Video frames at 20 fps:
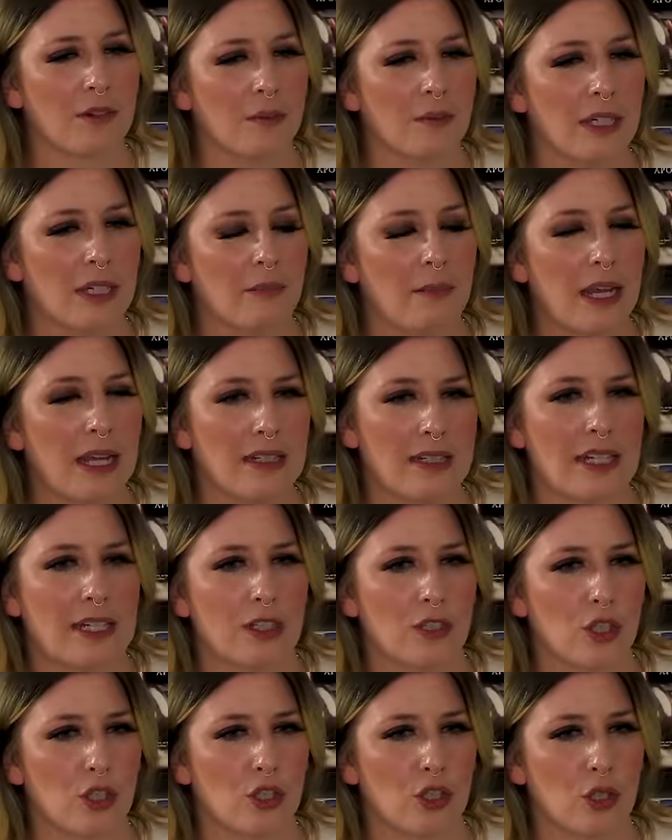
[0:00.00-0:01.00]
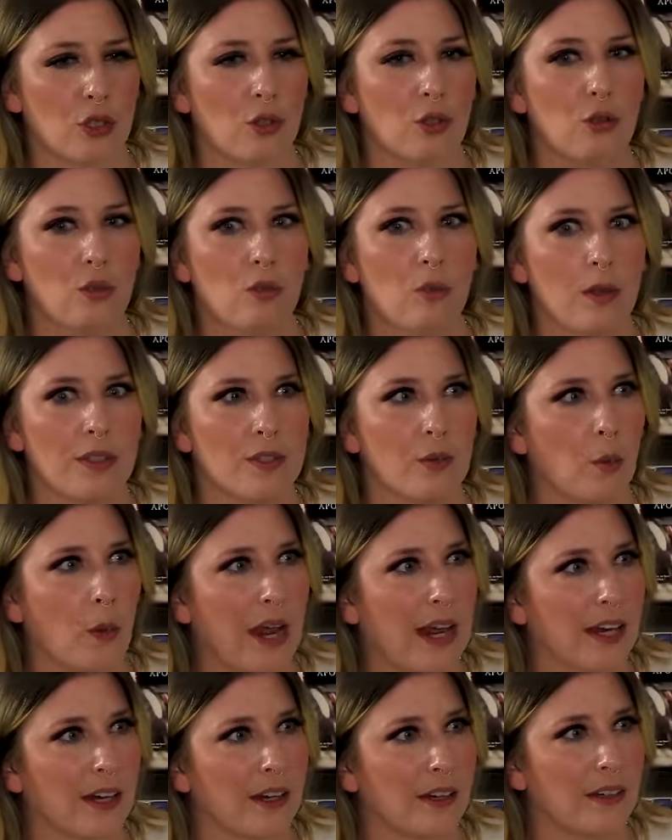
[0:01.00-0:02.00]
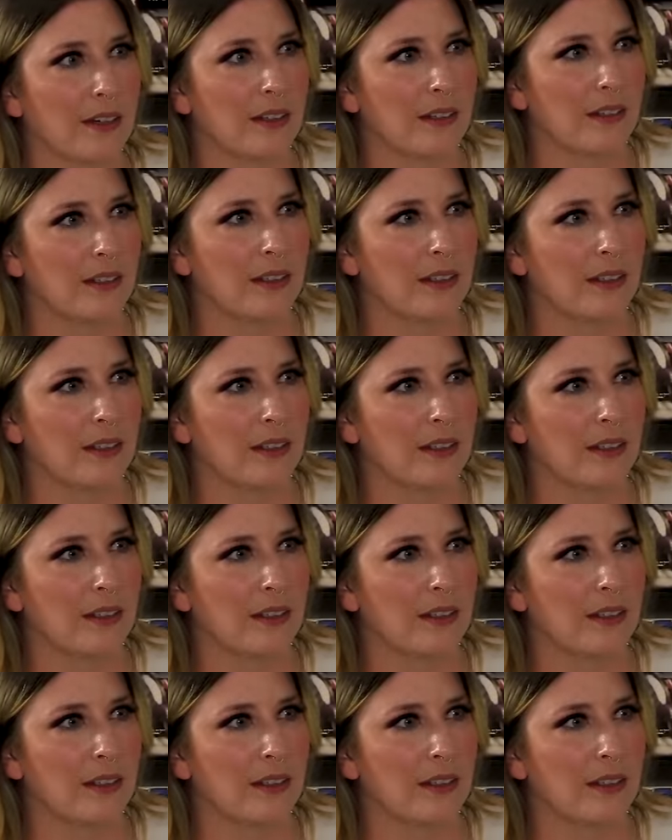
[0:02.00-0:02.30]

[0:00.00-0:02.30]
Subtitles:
for me to pay attention to who was where.